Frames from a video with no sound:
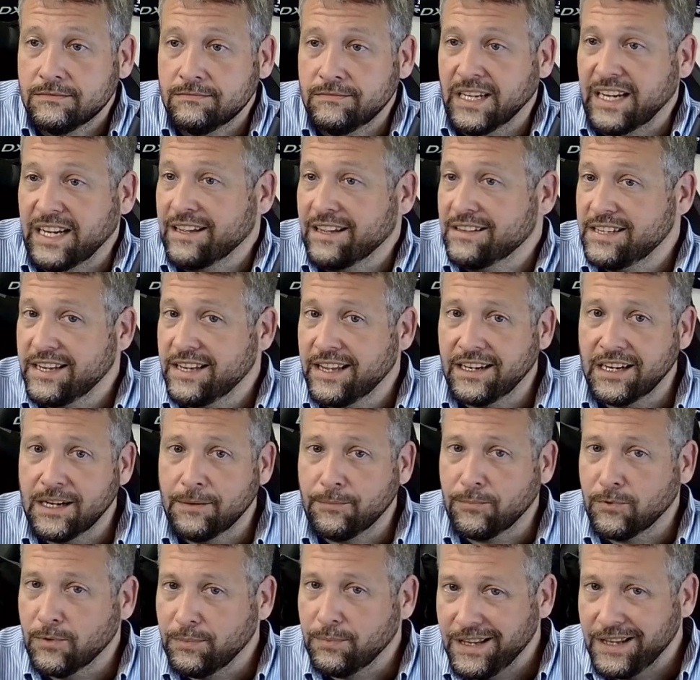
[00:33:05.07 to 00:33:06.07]
Because he ended
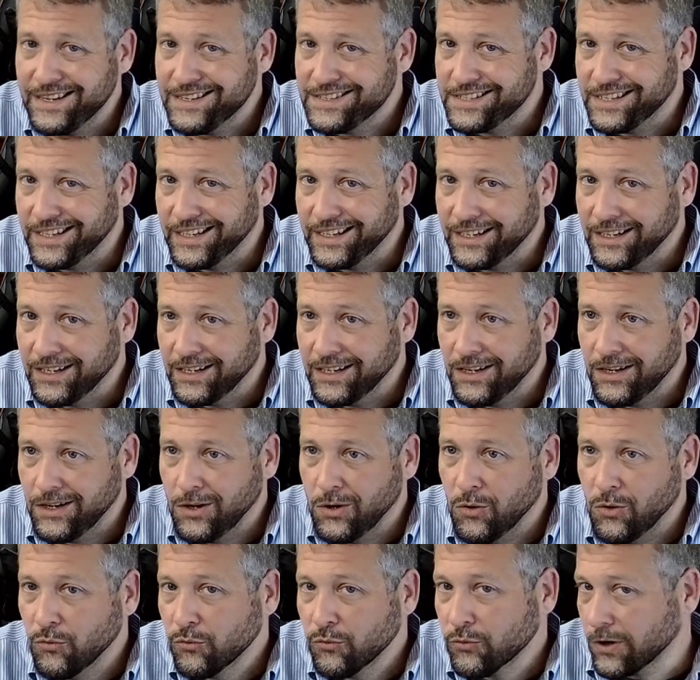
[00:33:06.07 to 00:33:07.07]
up replacing
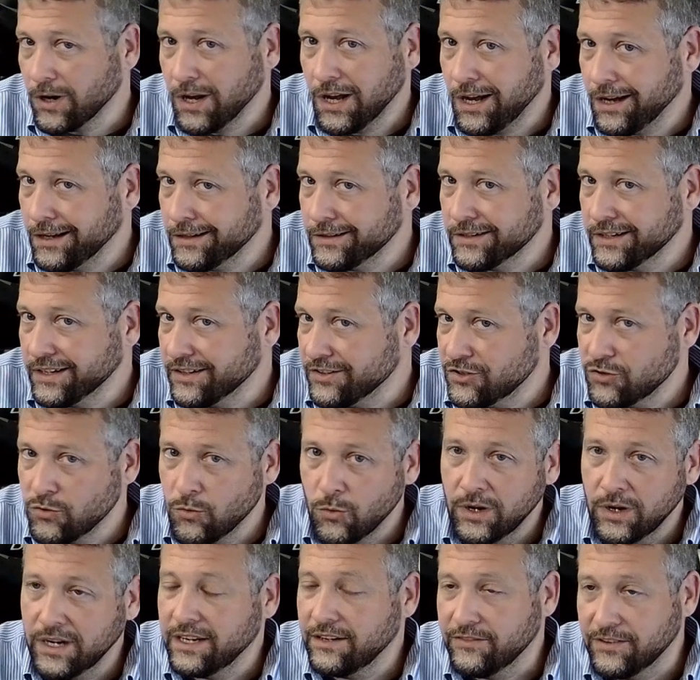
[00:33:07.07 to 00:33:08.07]
over
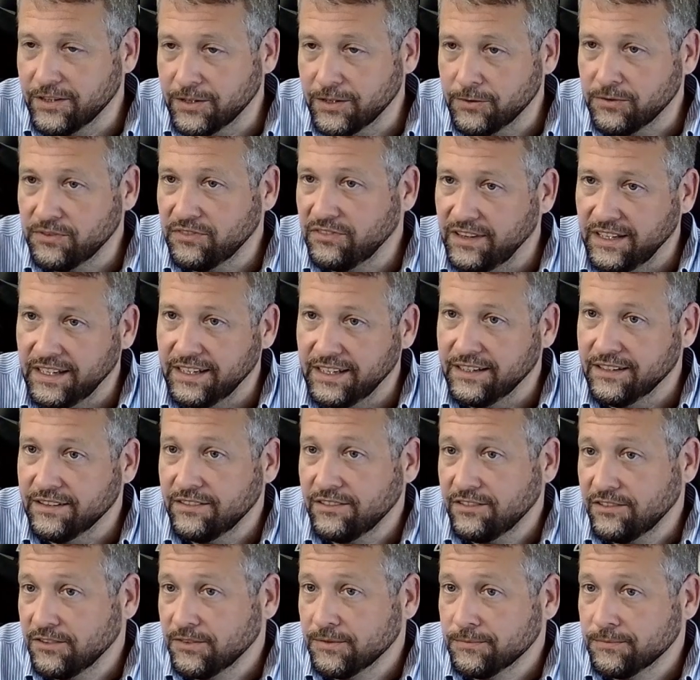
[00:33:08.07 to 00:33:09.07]
120 of those
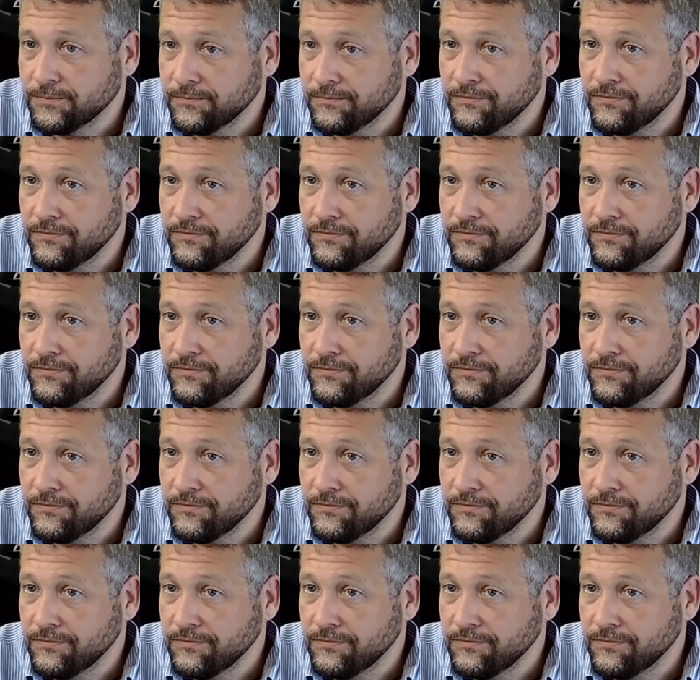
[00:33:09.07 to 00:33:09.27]
things